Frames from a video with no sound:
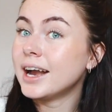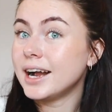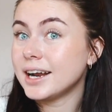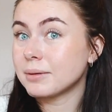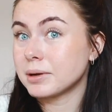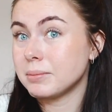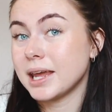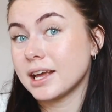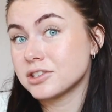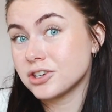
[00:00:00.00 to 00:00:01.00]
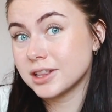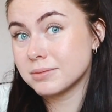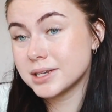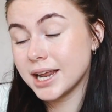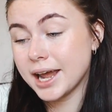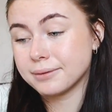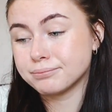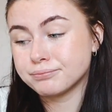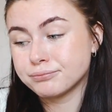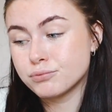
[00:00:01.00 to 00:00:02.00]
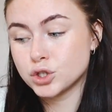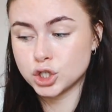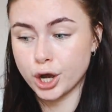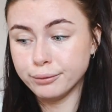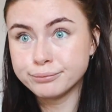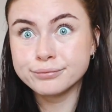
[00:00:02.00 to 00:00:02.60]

and I'm going to be answering them today. So,